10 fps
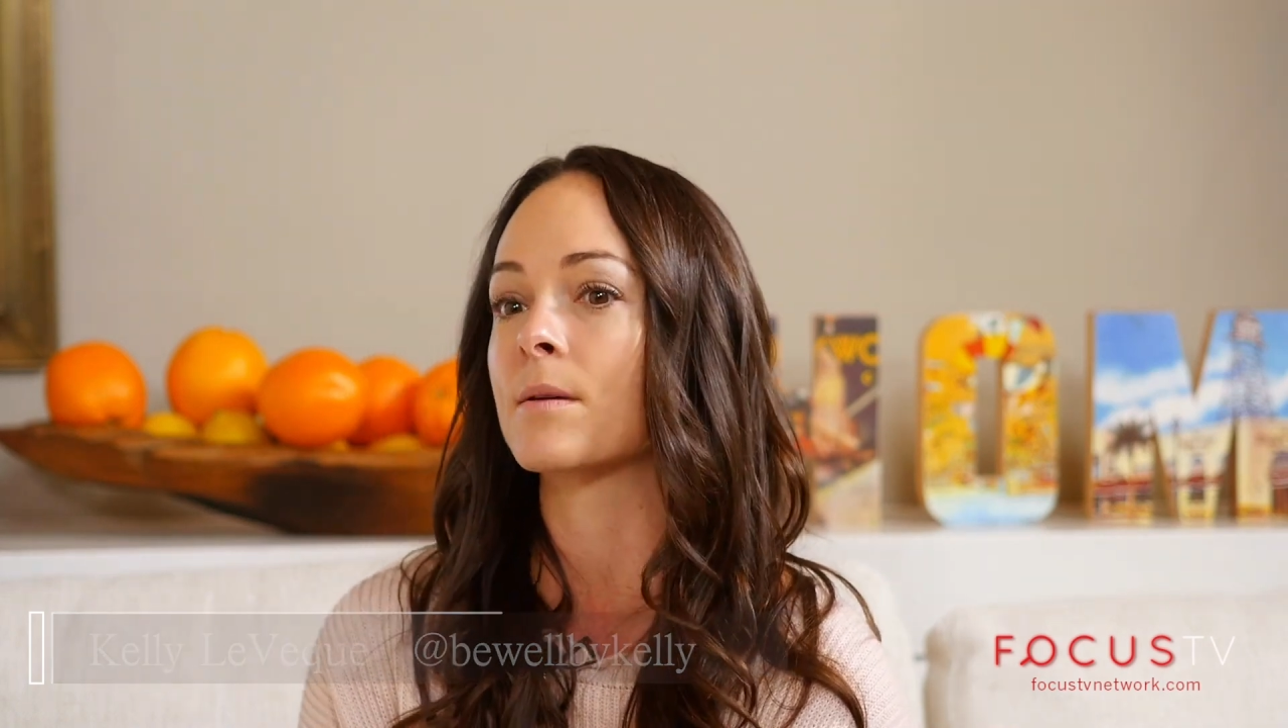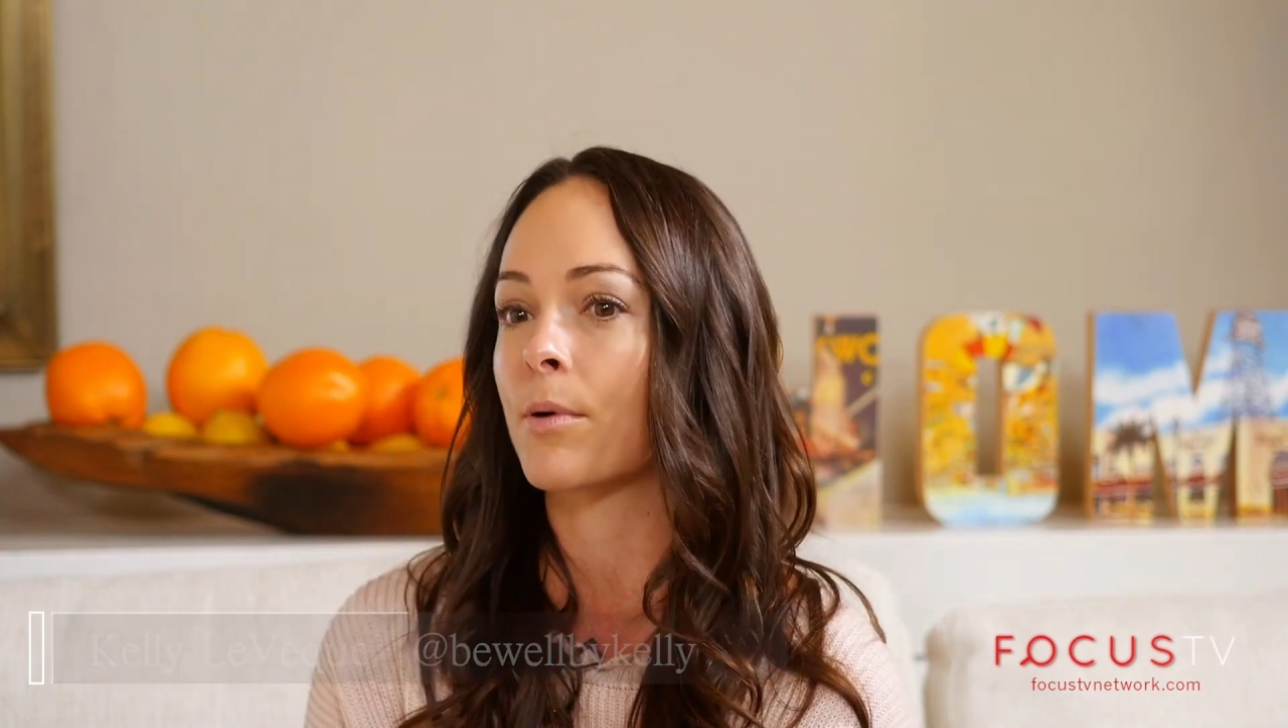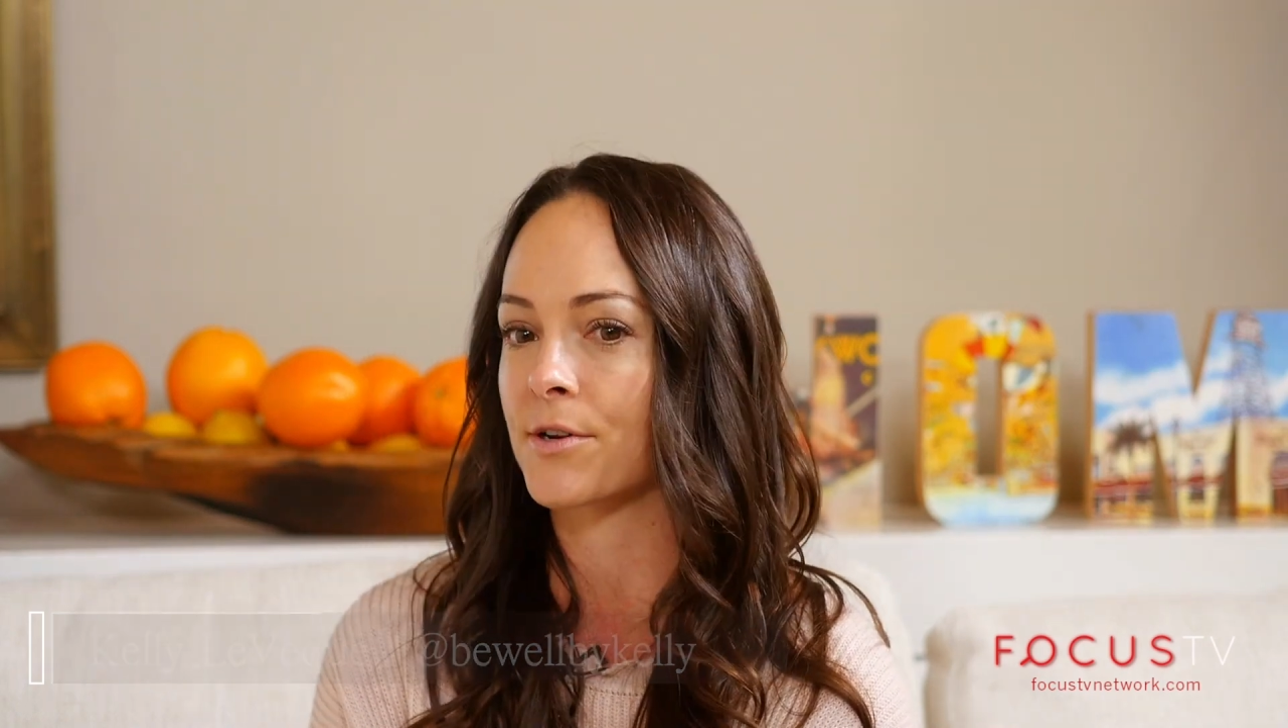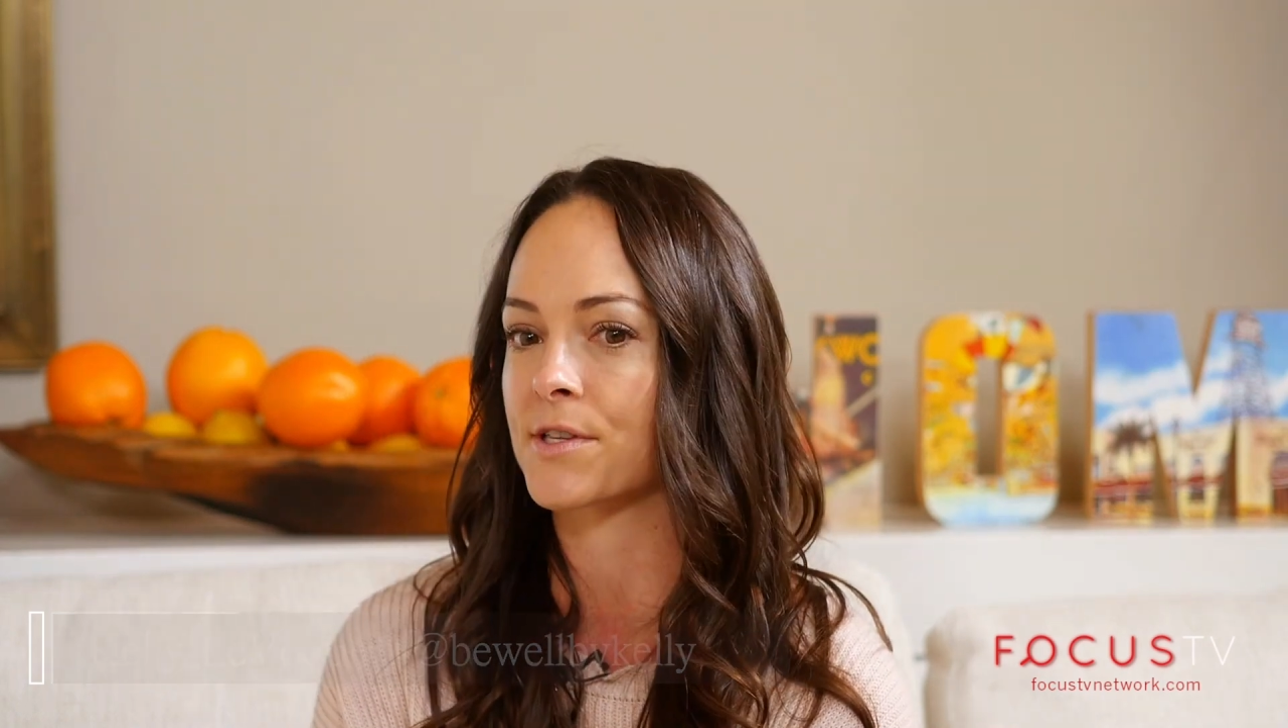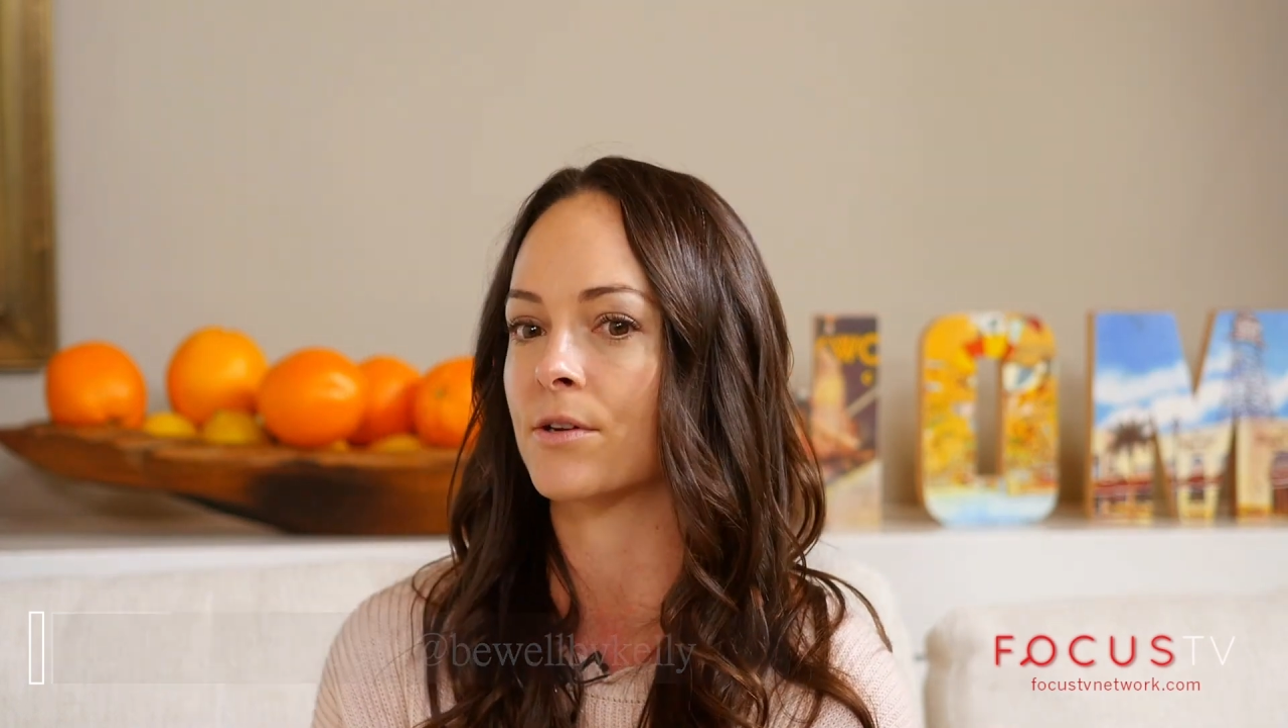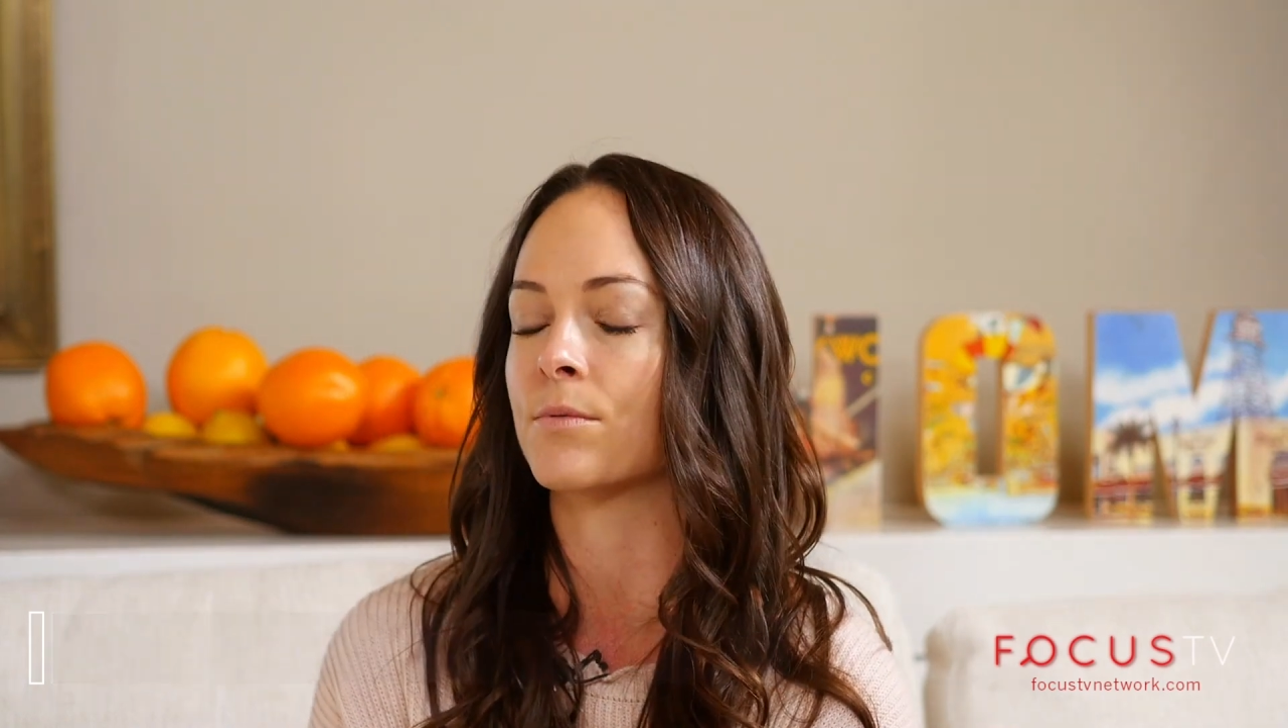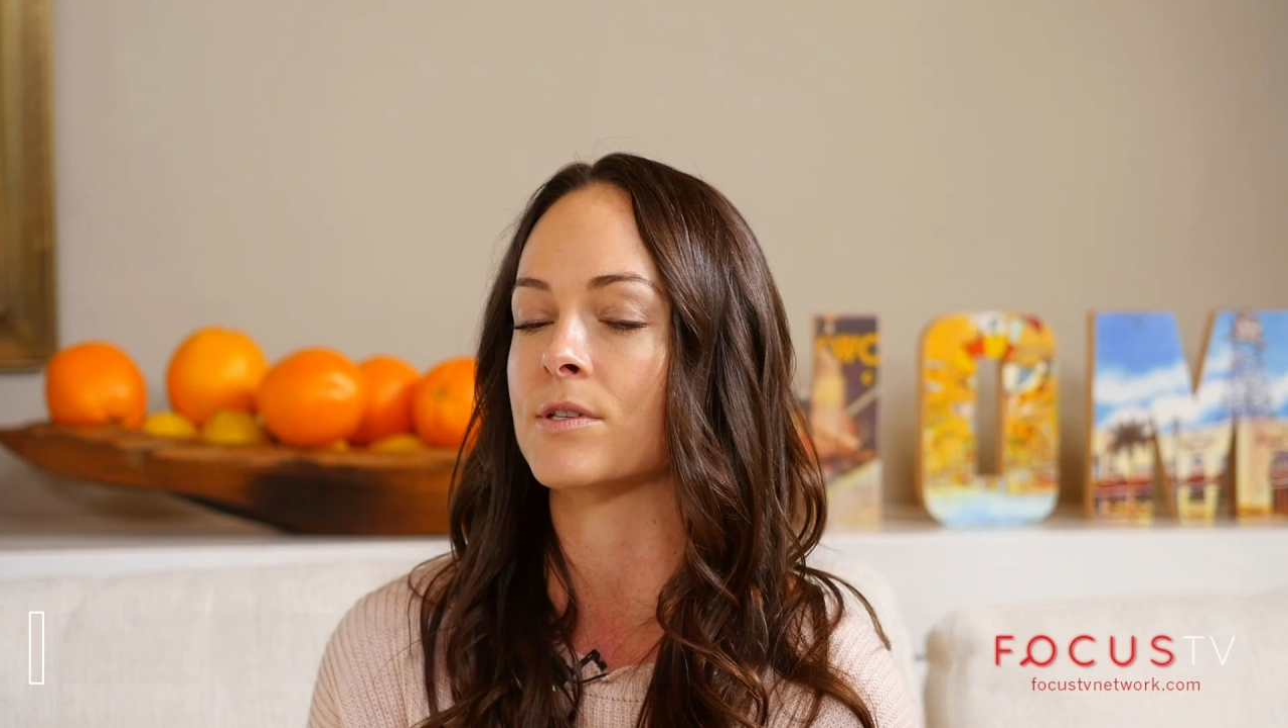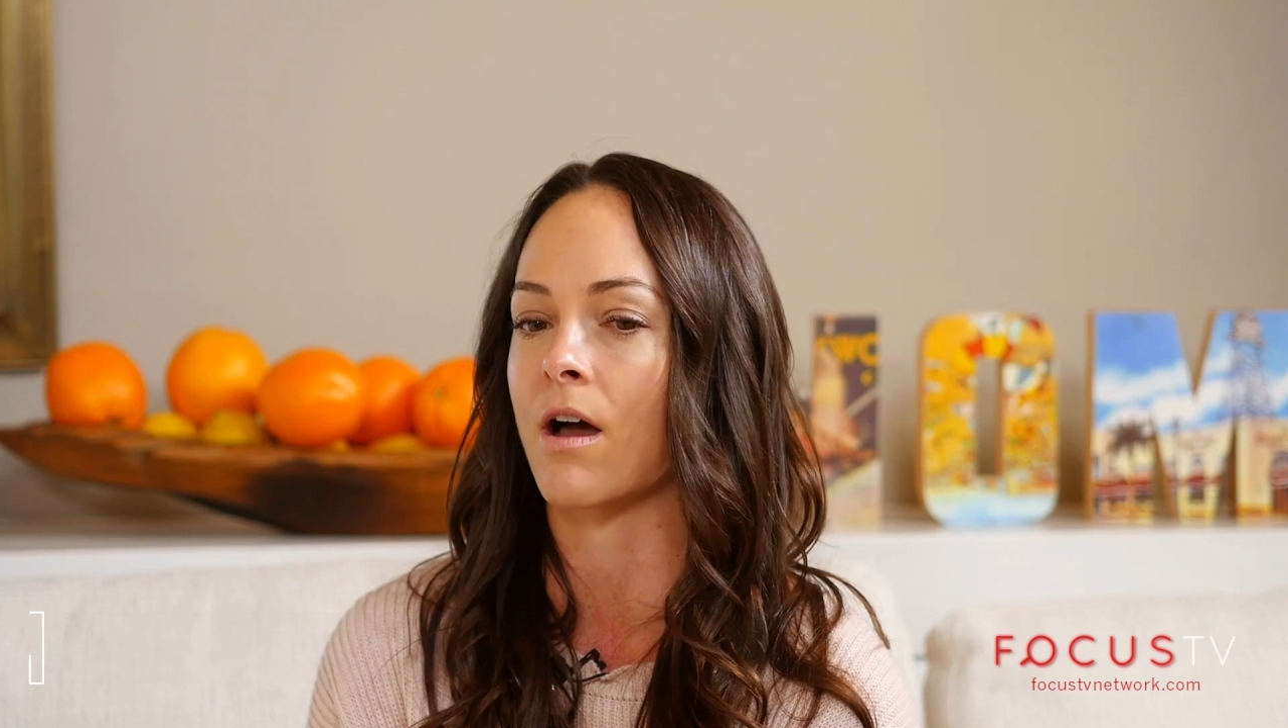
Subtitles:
person who was